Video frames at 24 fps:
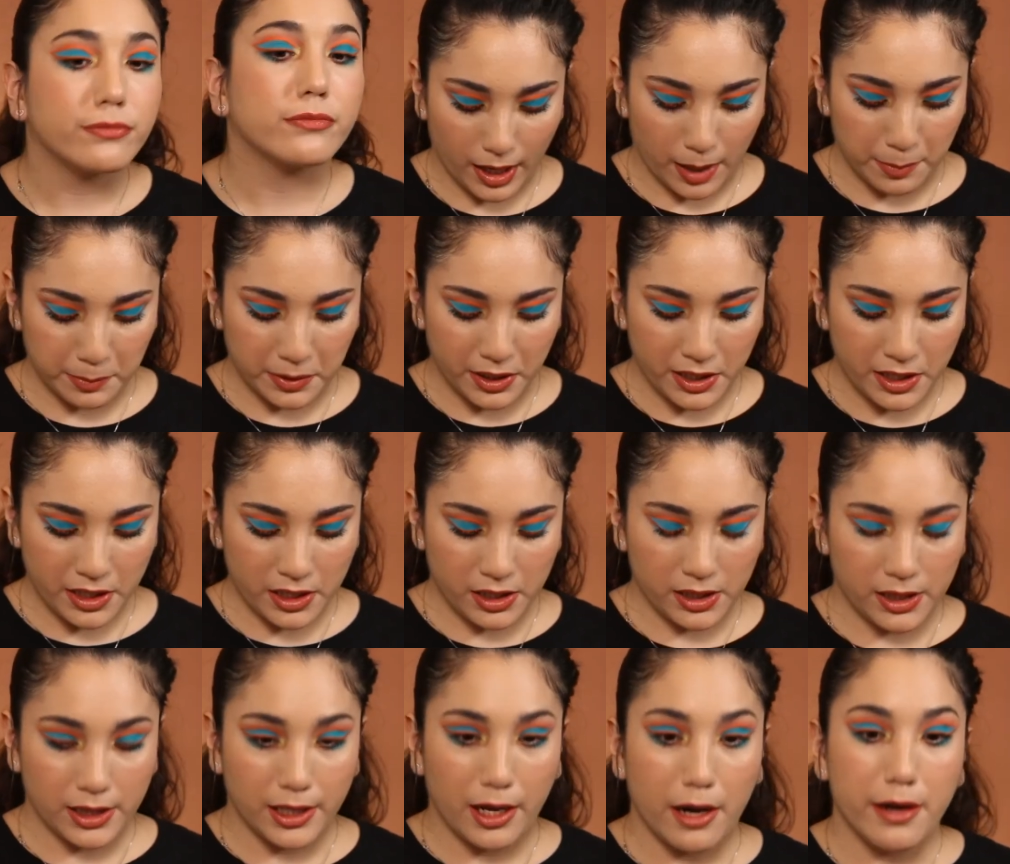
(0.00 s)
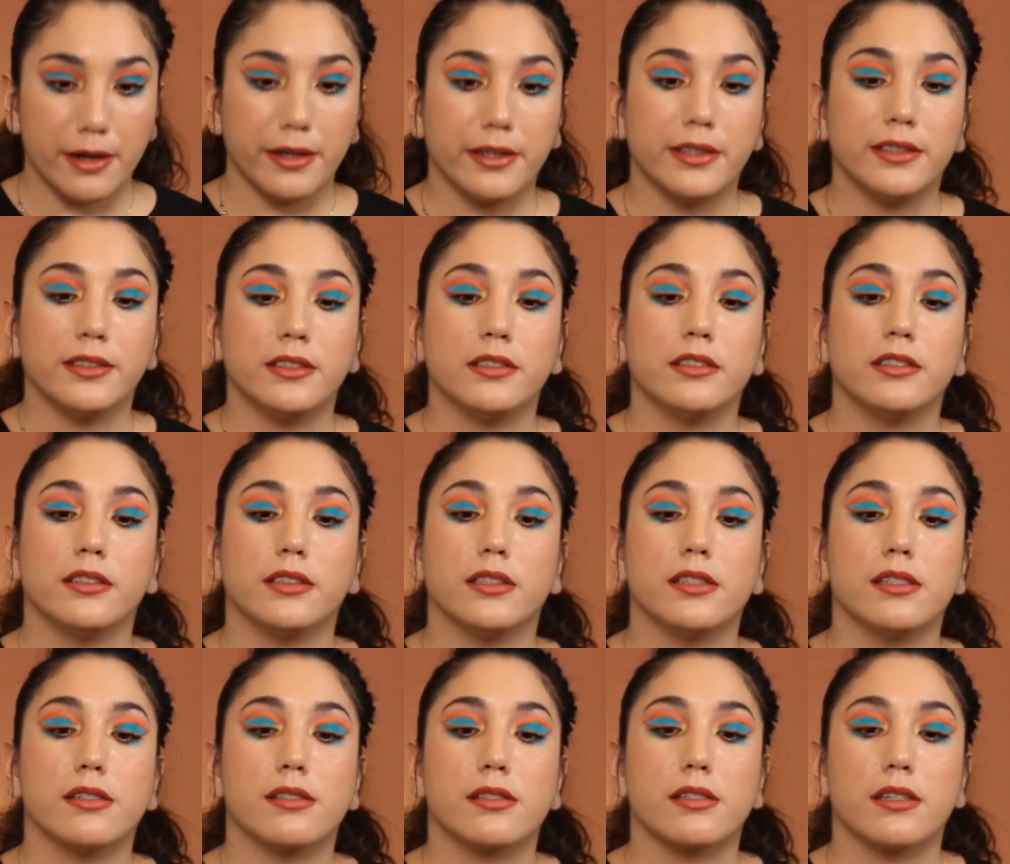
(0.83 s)
I'm gonna lighten
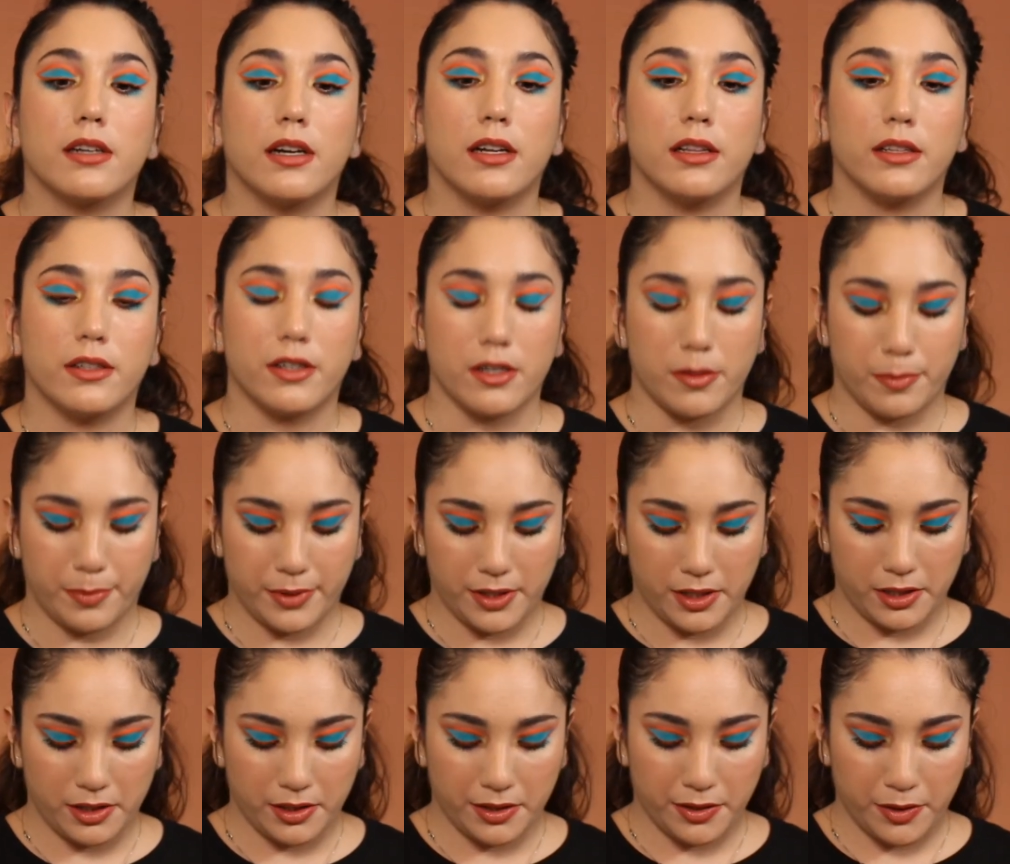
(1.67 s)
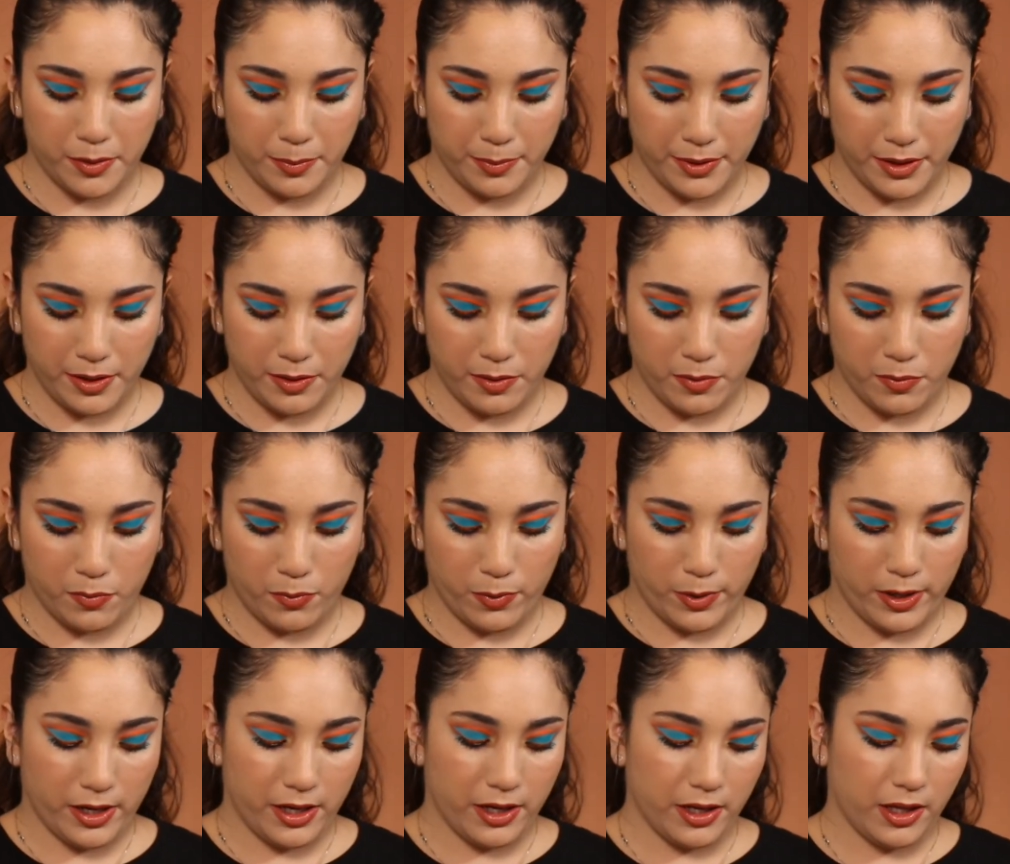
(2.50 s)
this color up a little bit
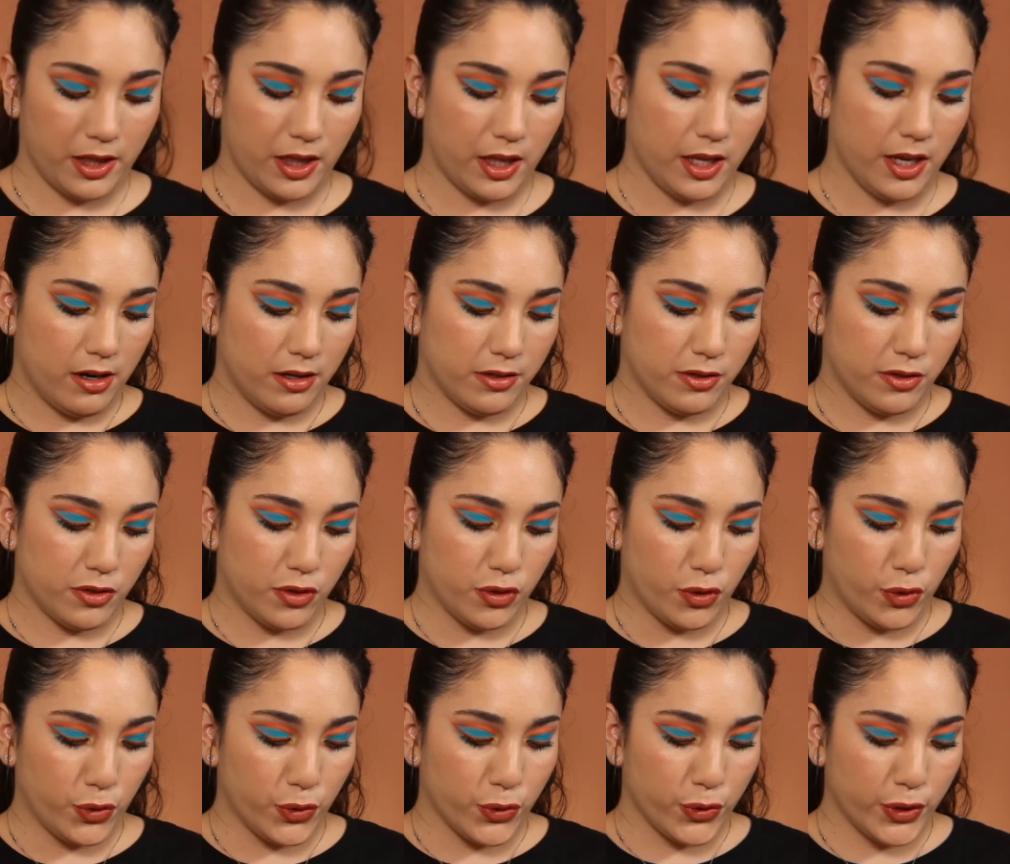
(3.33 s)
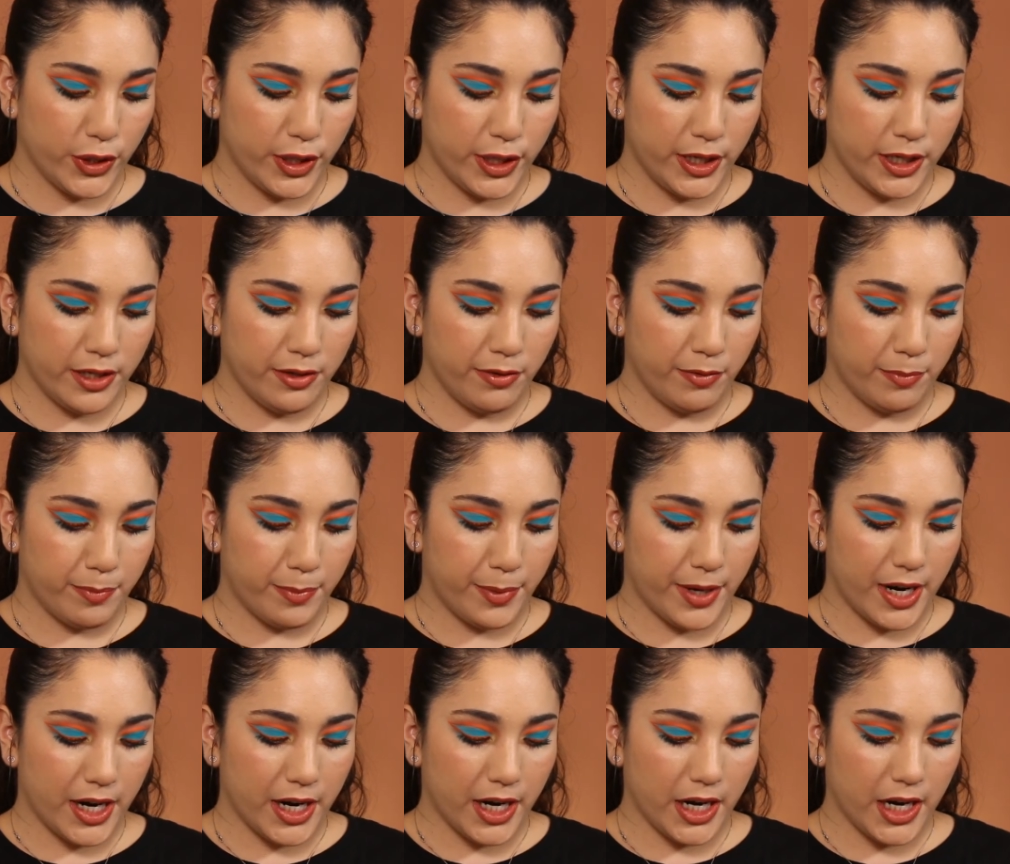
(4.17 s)
with Adored
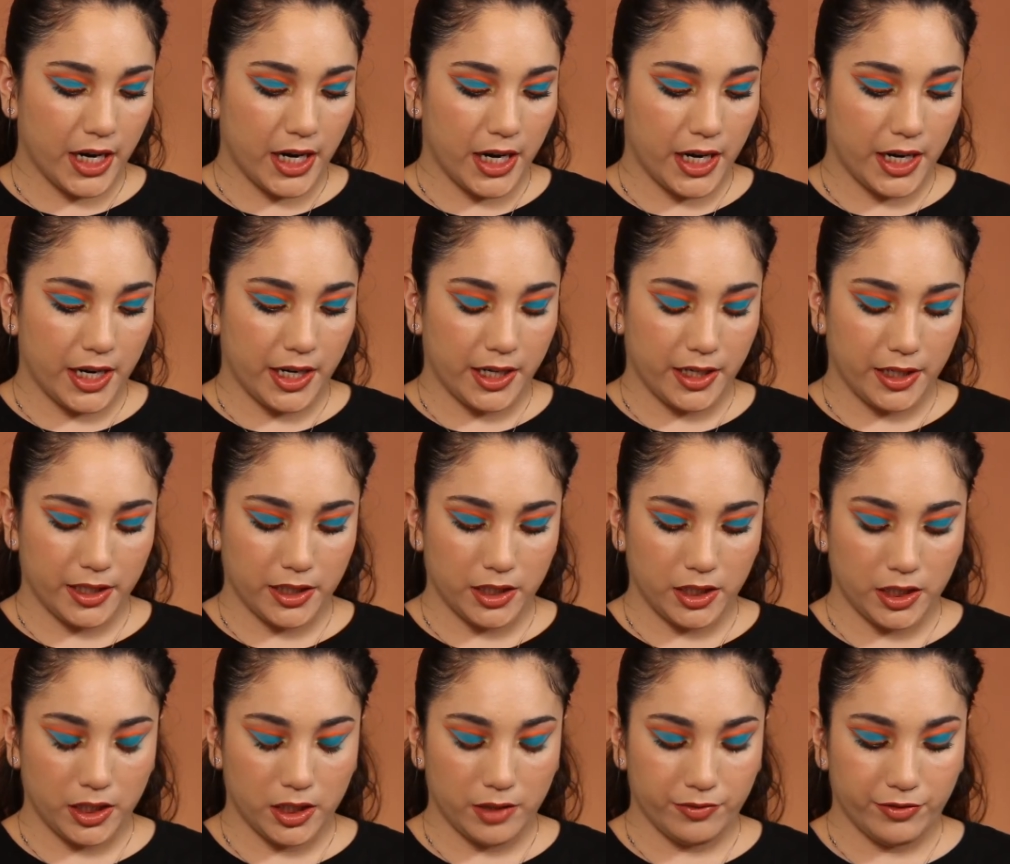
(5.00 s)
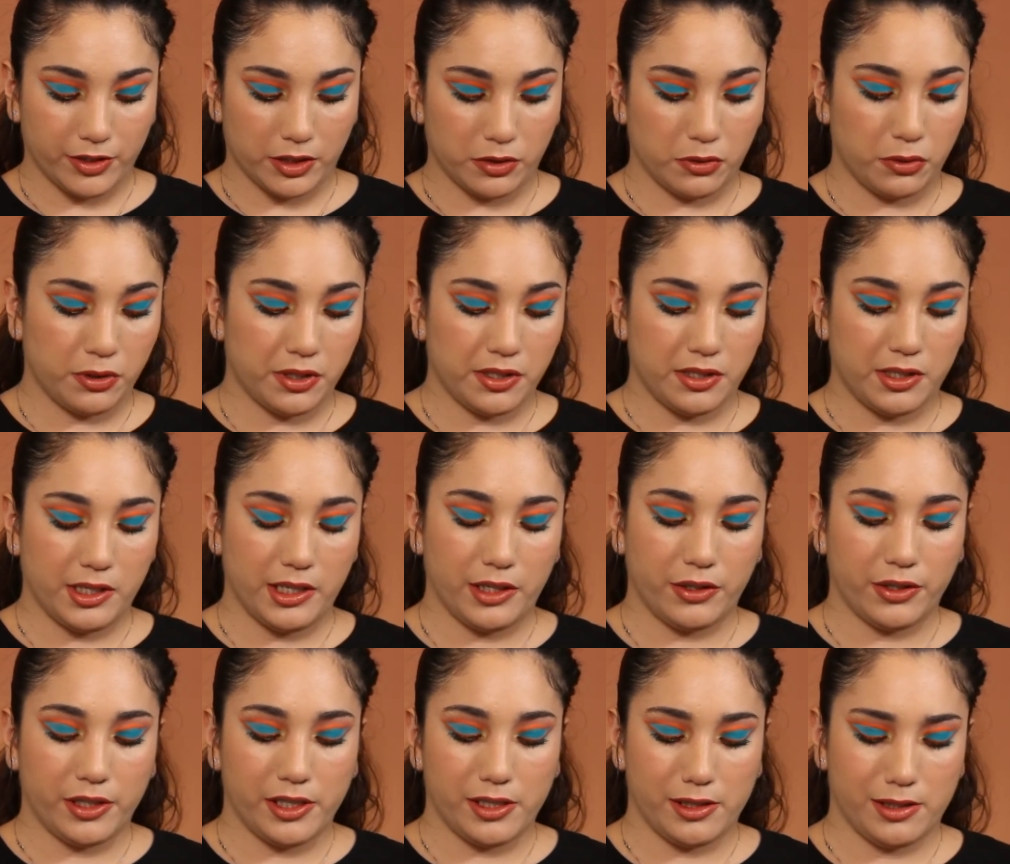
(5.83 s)
by Victoria's
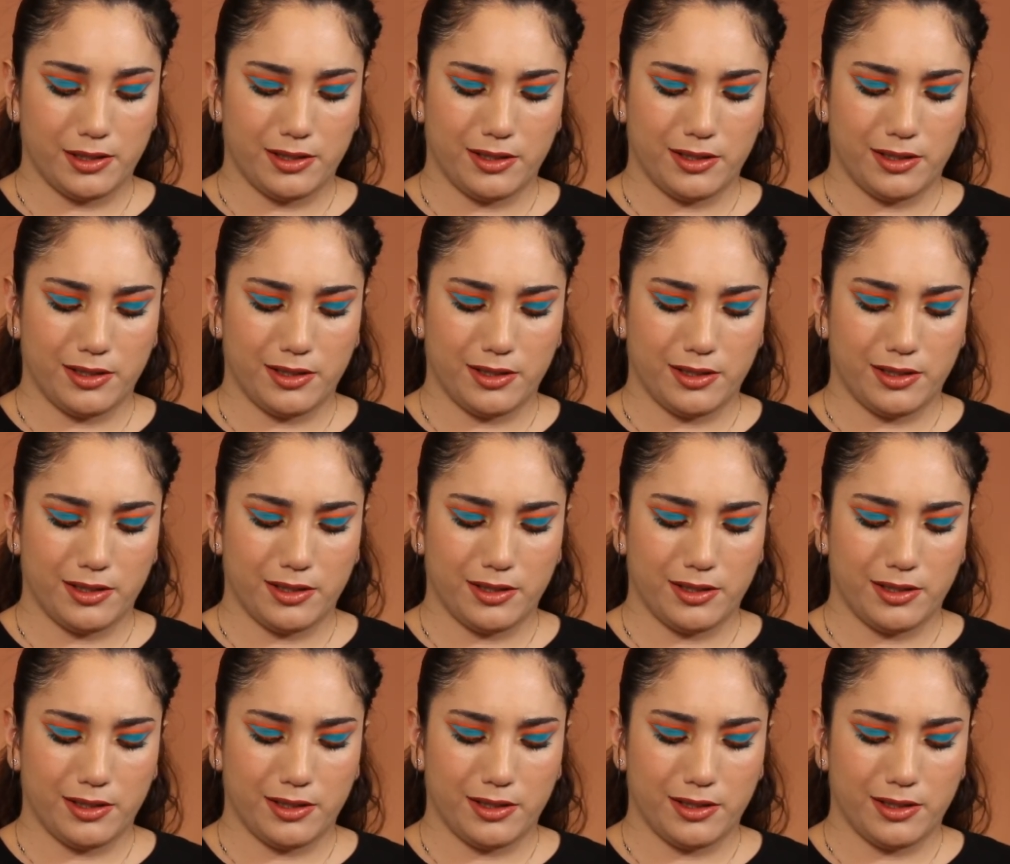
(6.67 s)
Secret's,